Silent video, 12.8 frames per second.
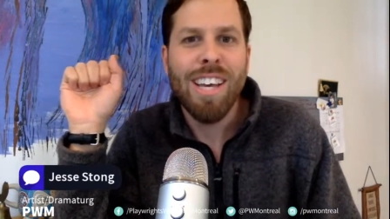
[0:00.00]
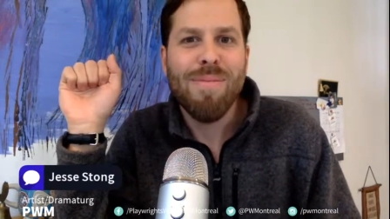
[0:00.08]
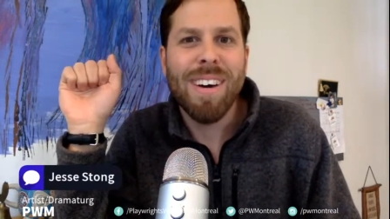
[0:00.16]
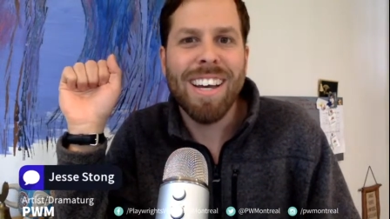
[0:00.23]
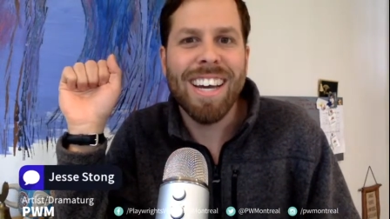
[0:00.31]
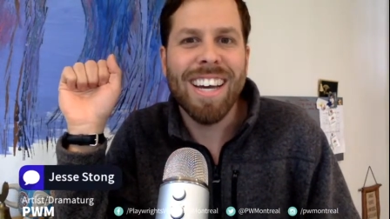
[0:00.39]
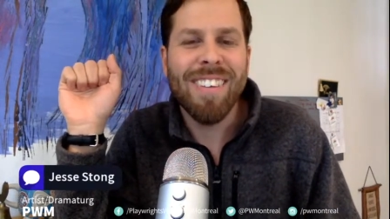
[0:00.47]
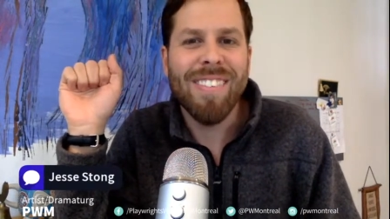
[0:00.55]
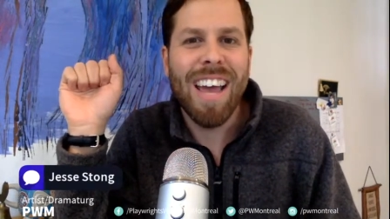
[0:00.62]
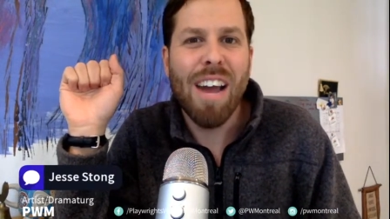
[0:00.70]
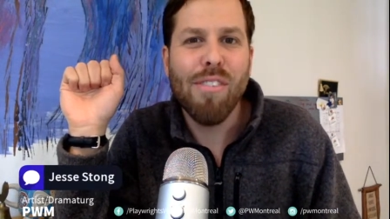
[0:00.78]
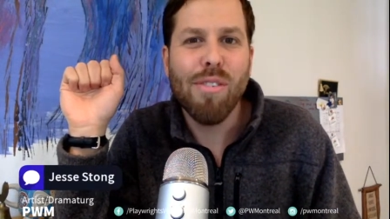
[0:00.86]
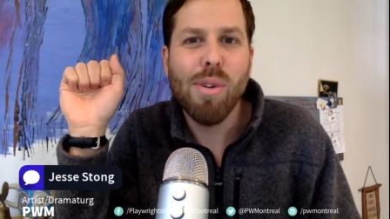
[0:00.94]
But
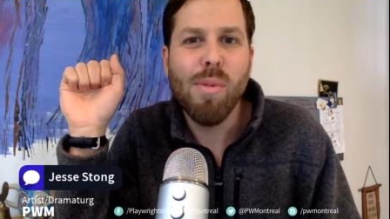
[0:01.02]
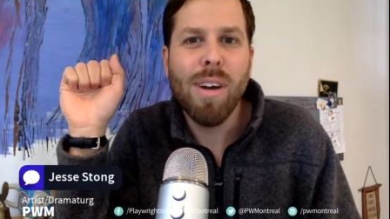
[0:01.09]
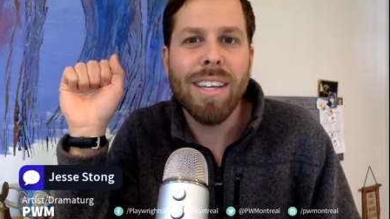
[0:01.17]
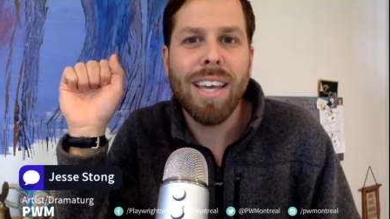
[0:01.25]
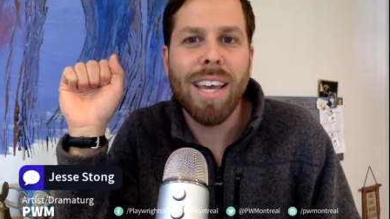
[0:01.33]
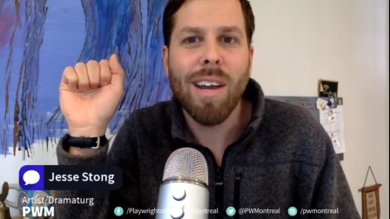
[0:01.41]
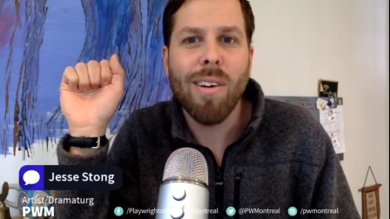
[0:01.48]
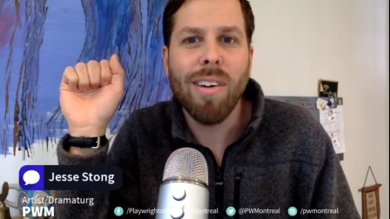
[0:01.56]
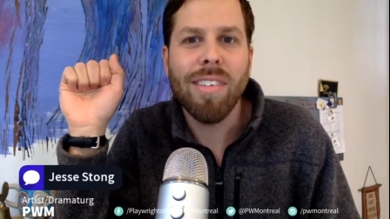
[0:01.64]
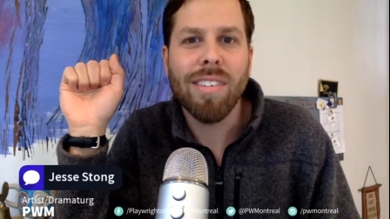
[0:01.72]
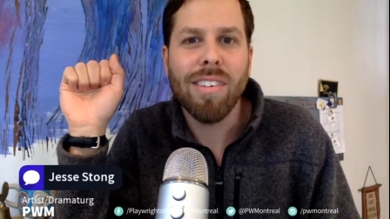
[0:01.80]
everyone carries a